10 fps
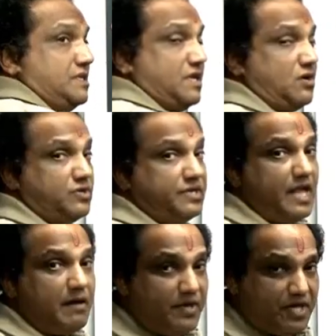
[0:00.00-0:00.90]
Now
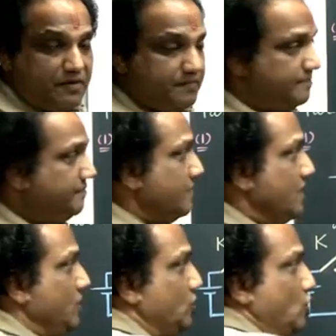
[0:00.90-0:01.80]
tell me,
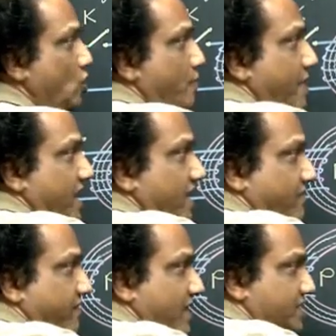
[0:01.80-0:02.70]
though
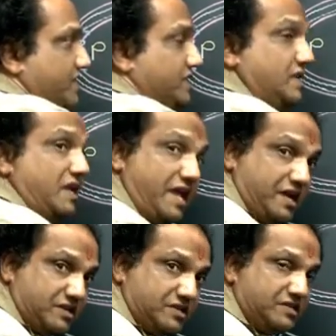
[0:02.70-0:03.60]
magnetic flux is
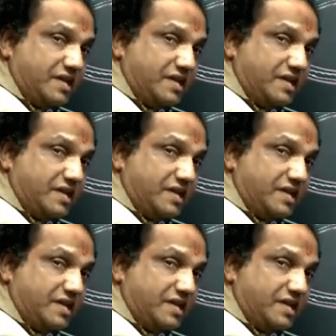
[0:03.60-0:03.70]
linked,